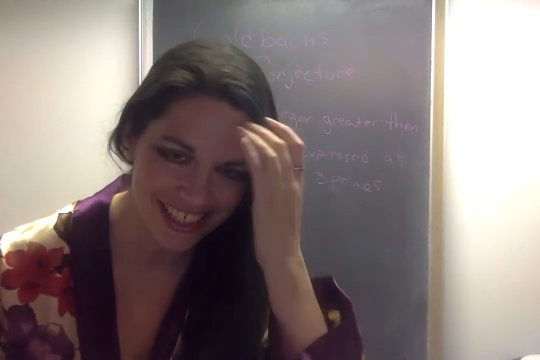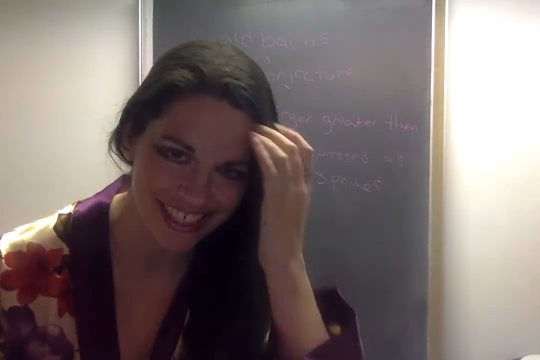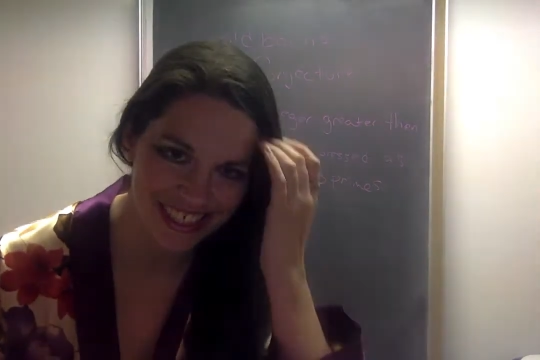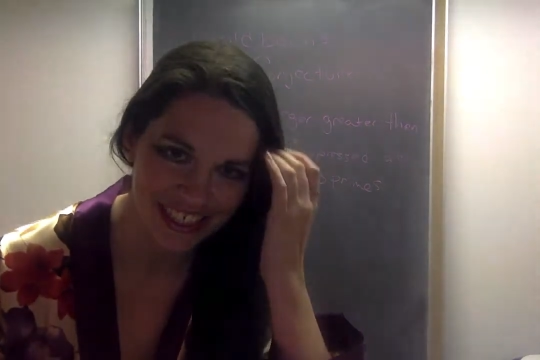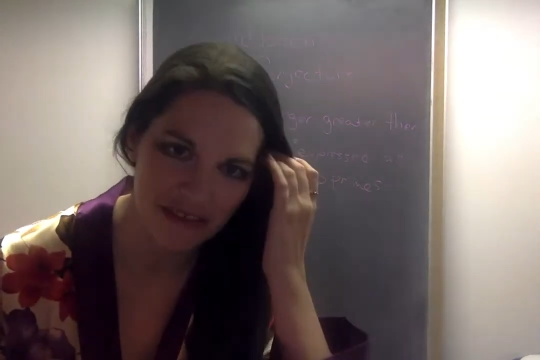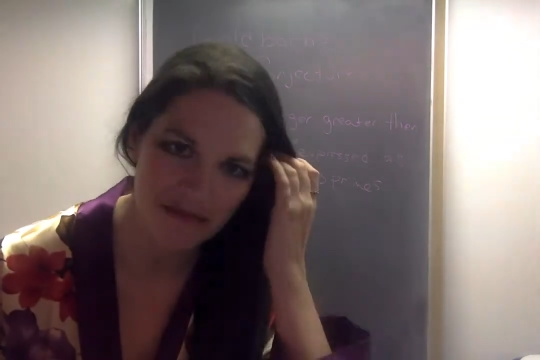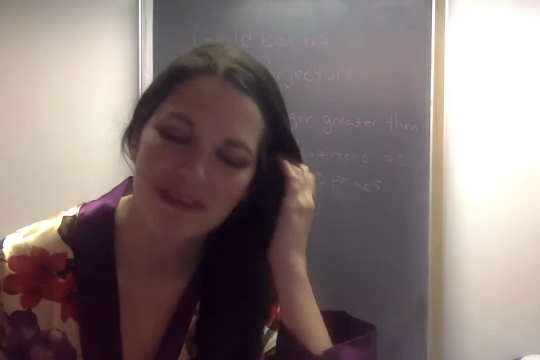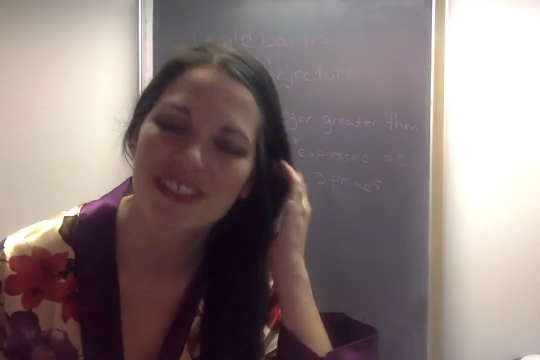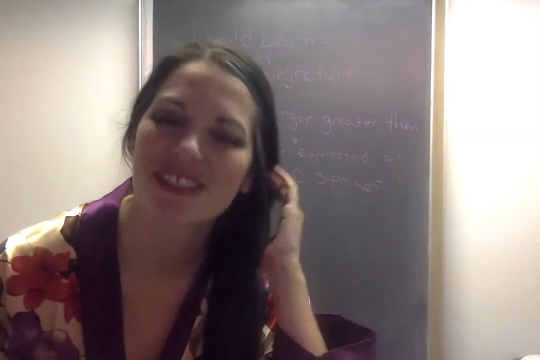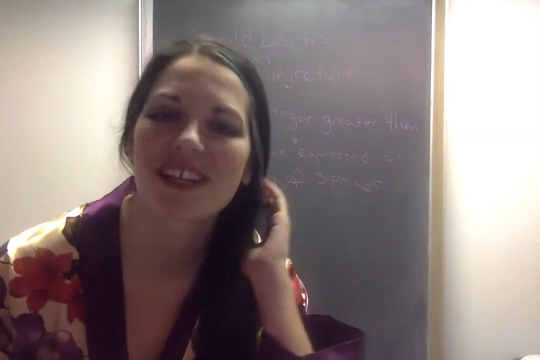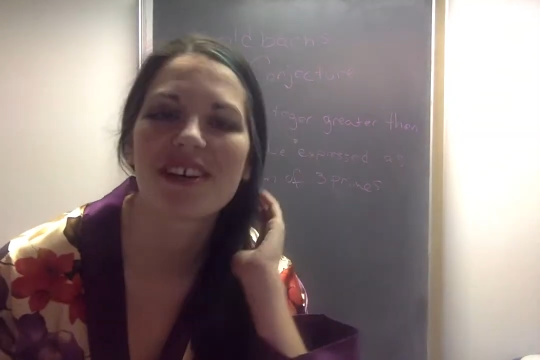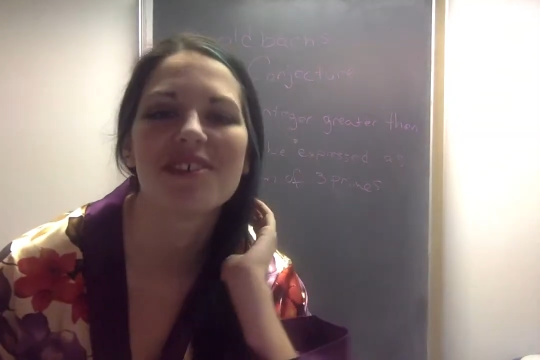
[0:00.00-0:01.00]
They seem
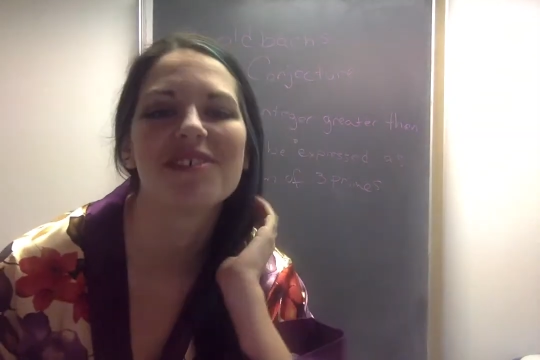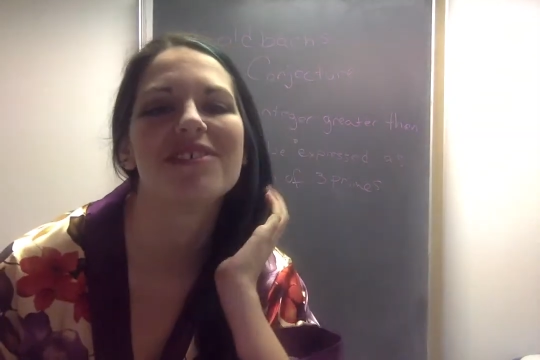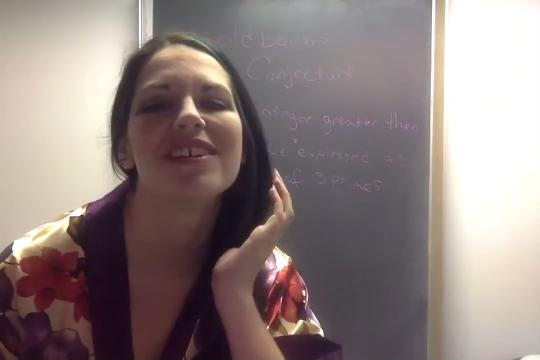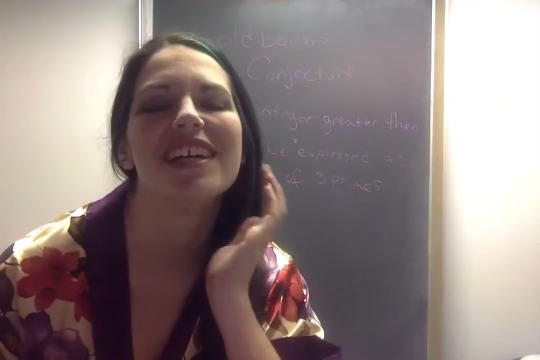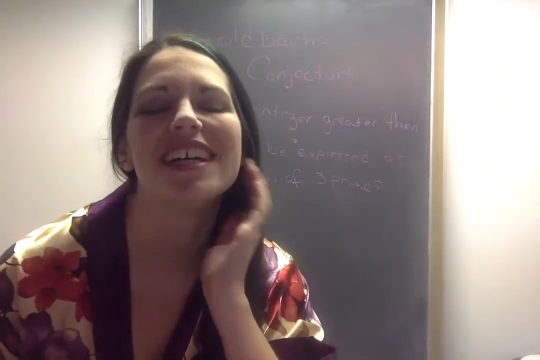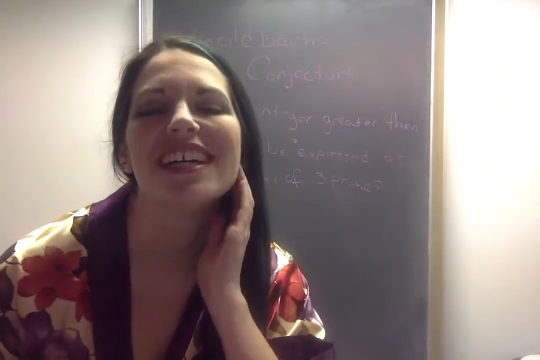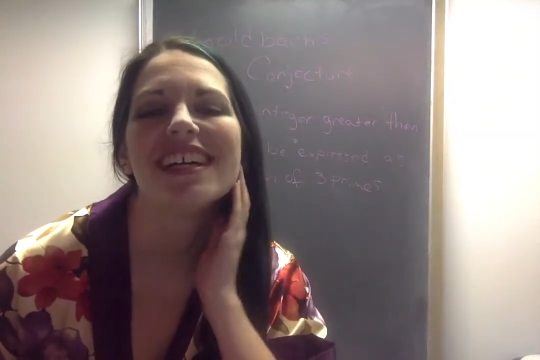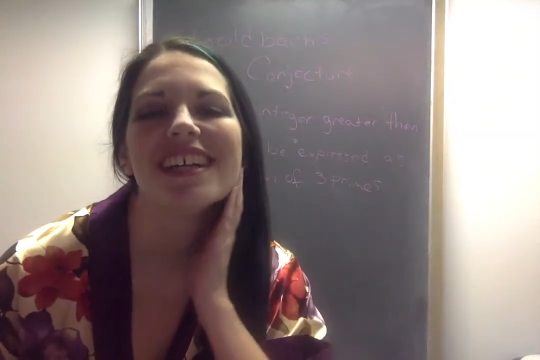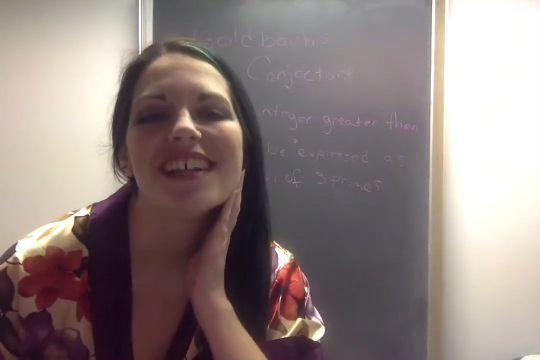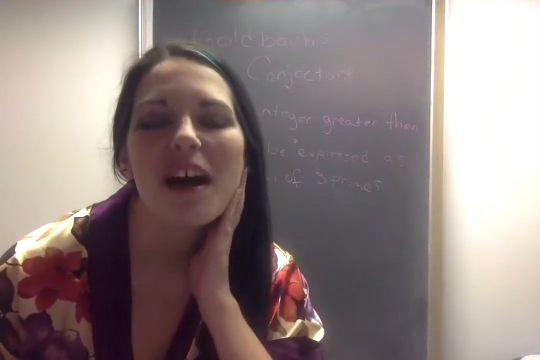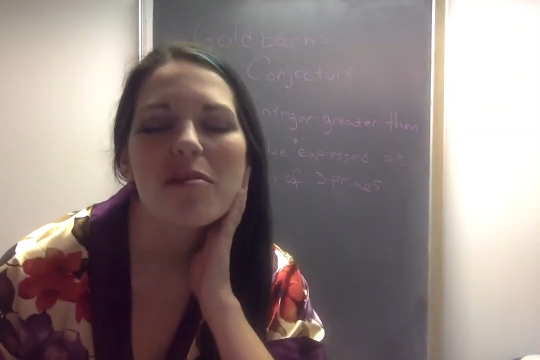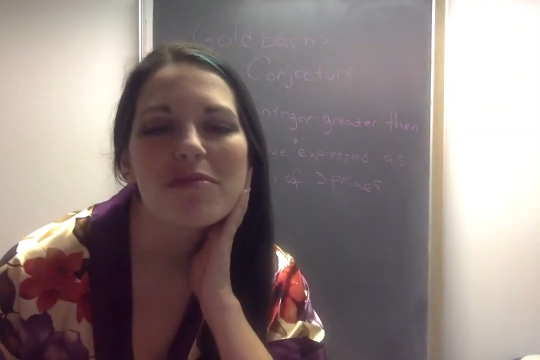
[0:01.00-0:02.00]
so
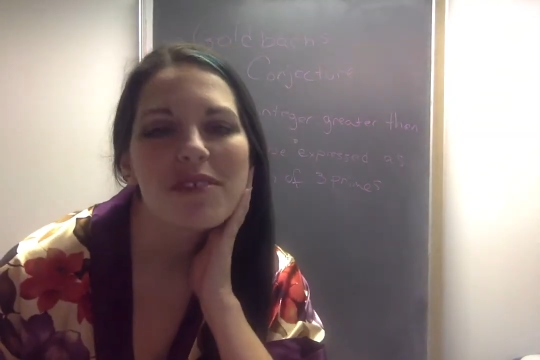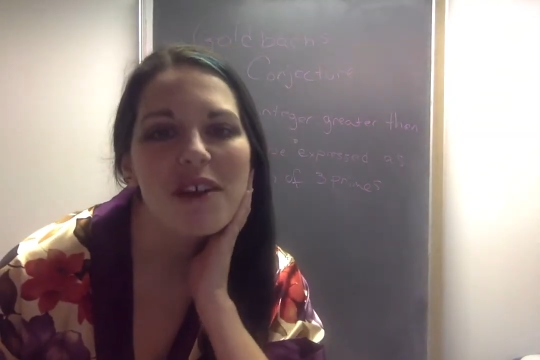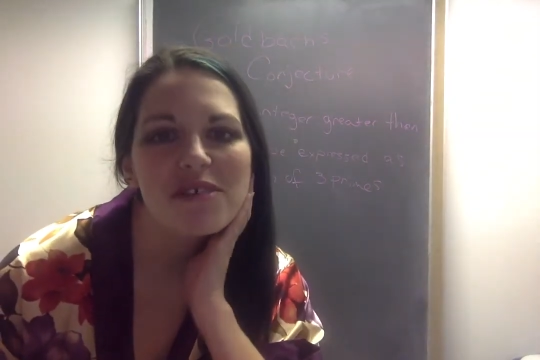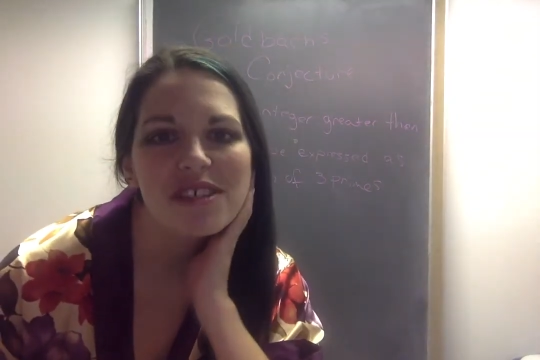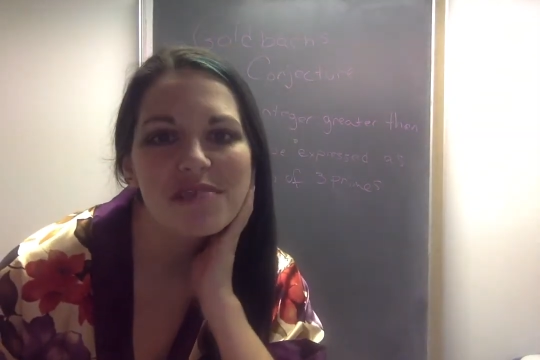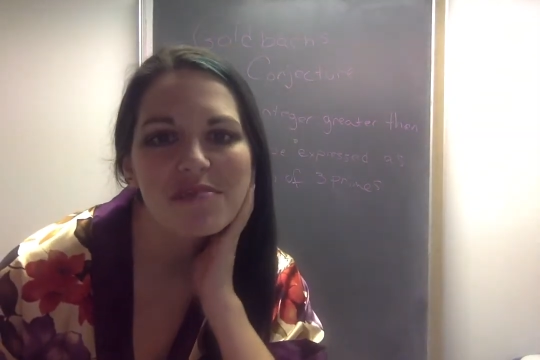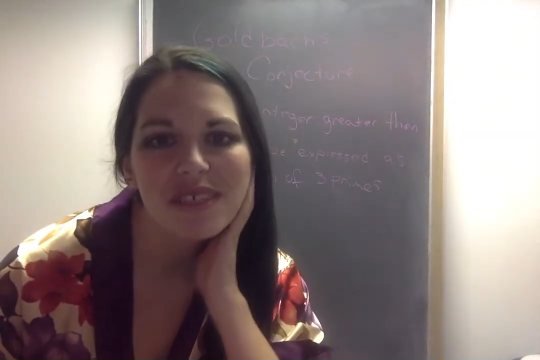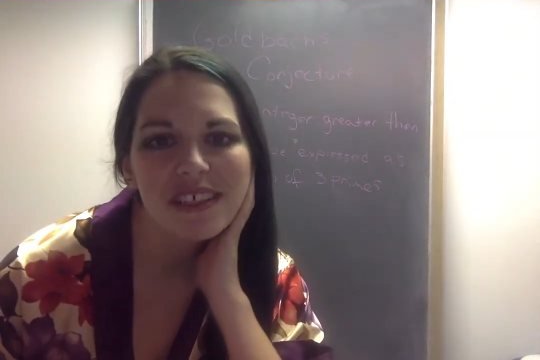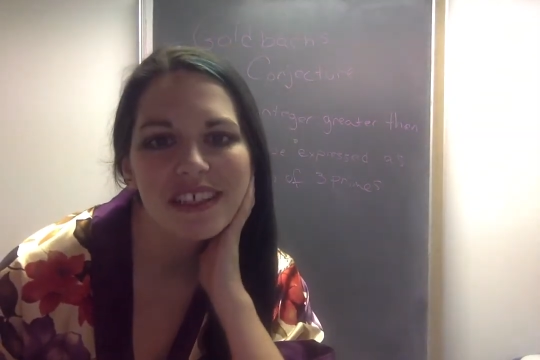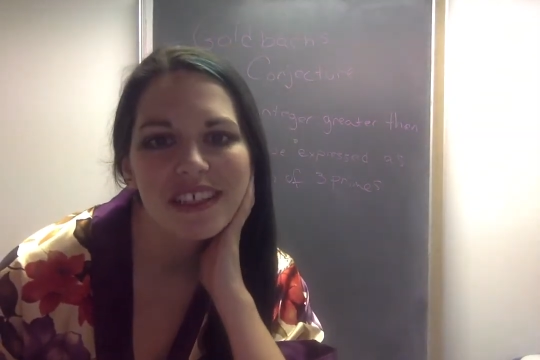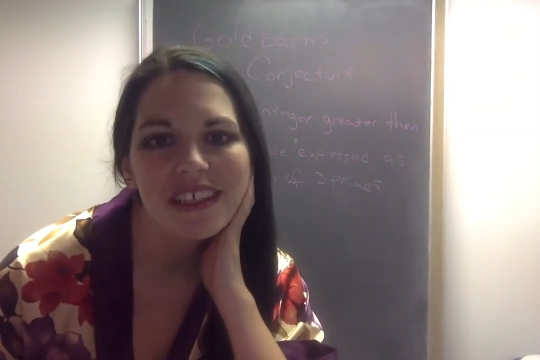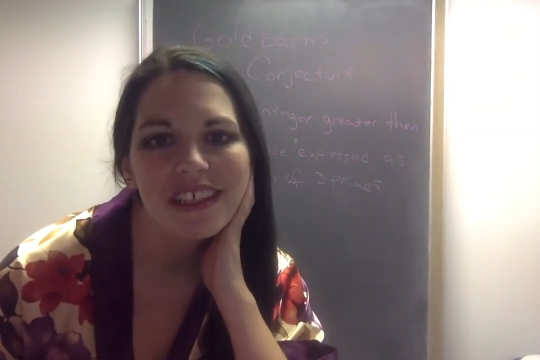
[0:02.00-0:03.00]

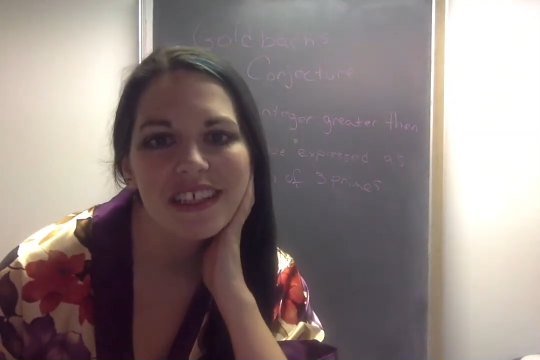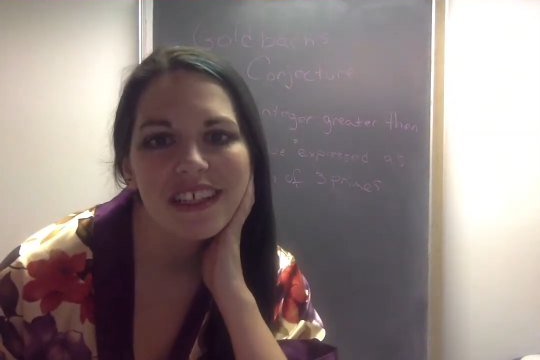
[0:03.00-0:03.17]
approachable